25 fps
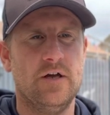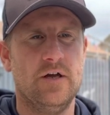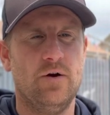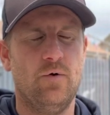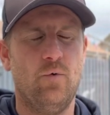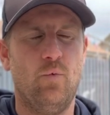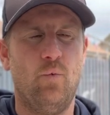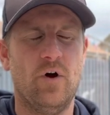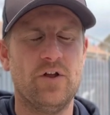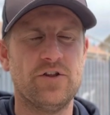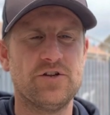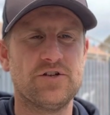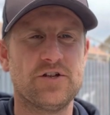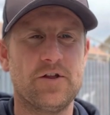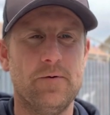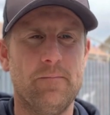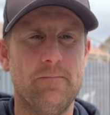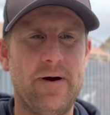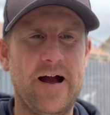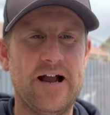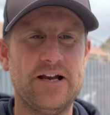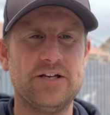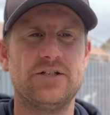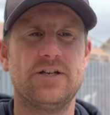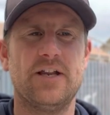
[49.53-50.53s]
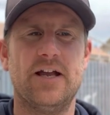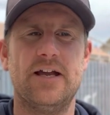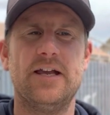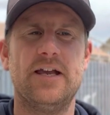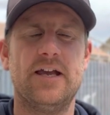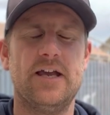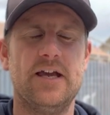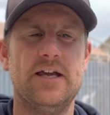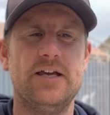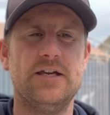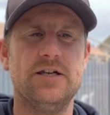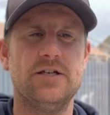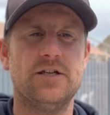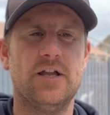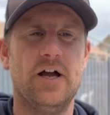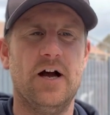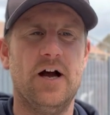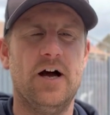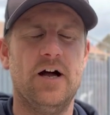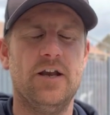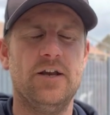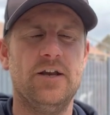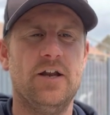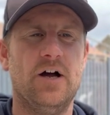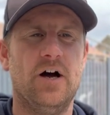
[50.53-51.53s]
Once the match day kit is
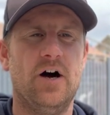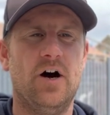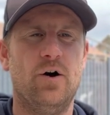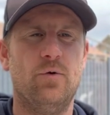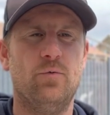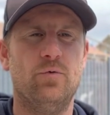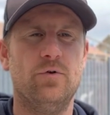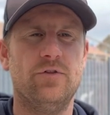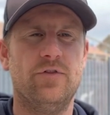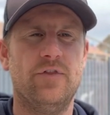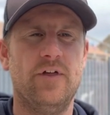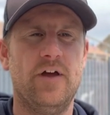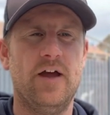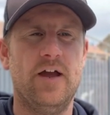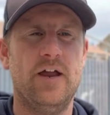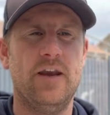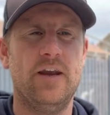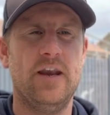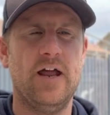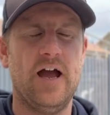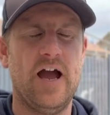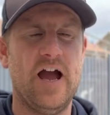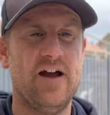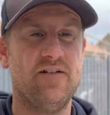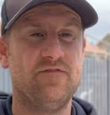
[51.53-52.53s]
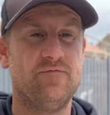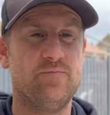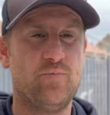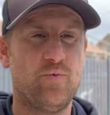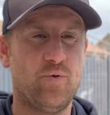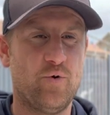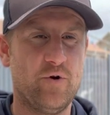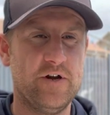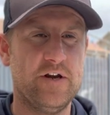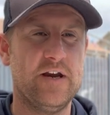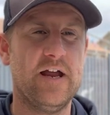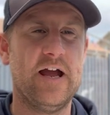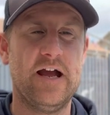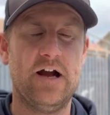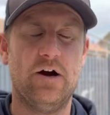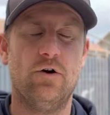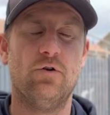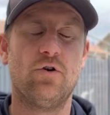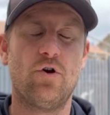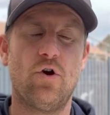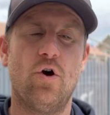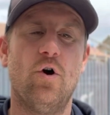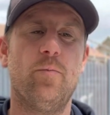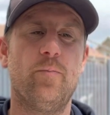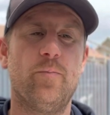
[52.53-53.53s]
done, I would then have print
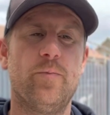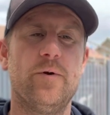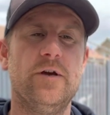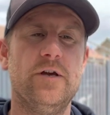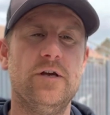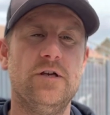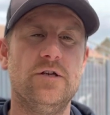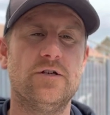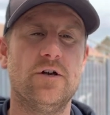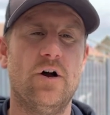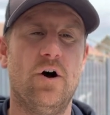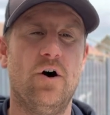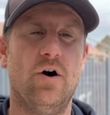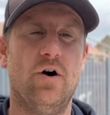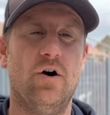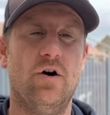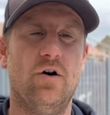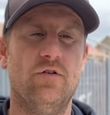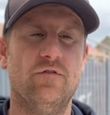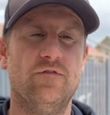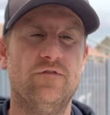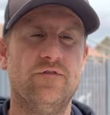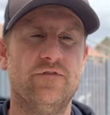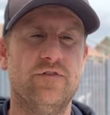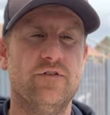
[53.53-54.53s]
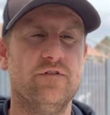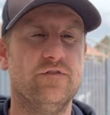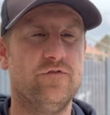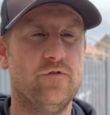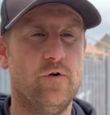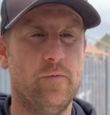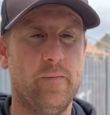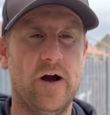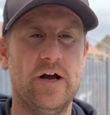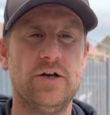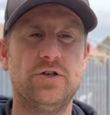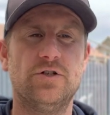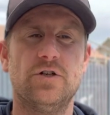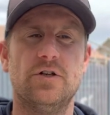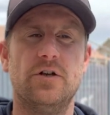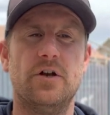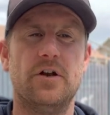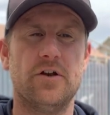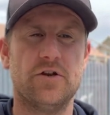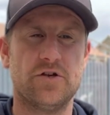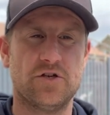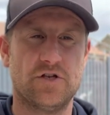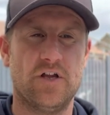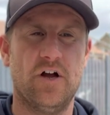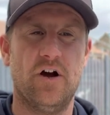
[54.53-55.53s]
out copies of the formation
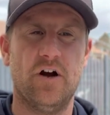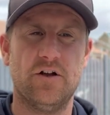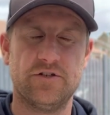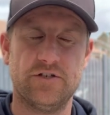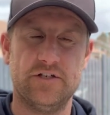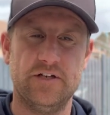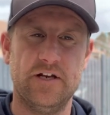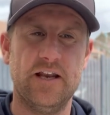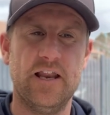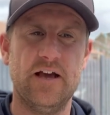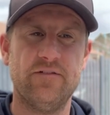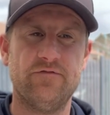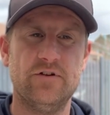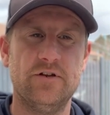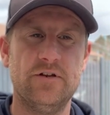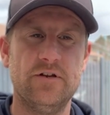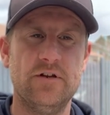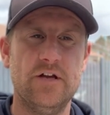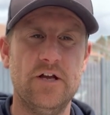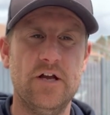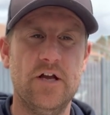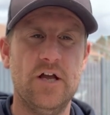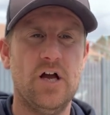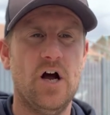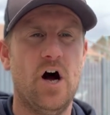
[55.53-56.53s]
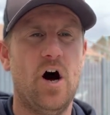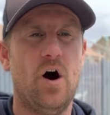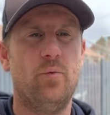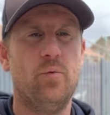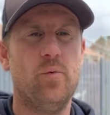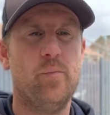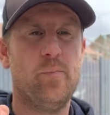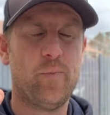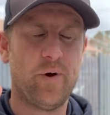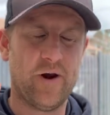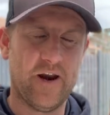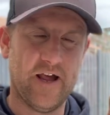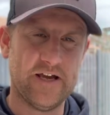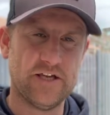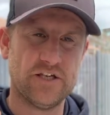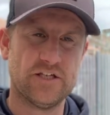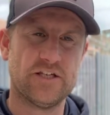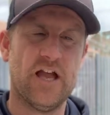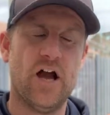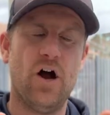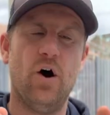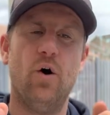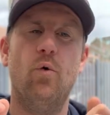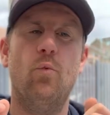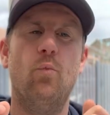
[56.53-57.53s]
and the starting 11. I will place
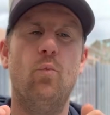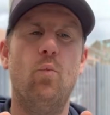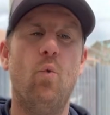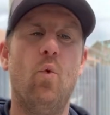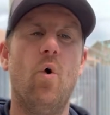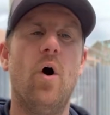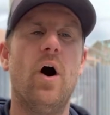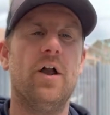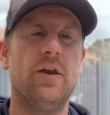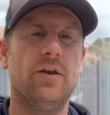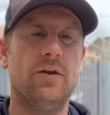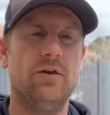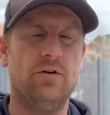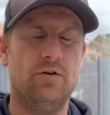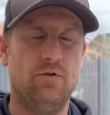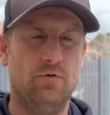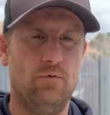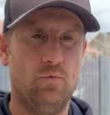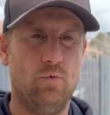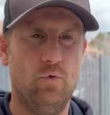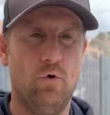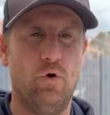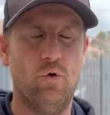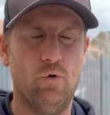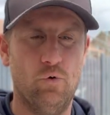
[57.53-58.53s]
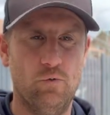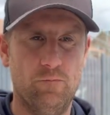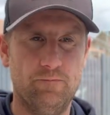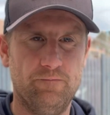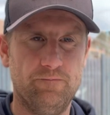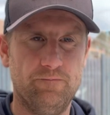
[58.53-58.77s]
that on one wall.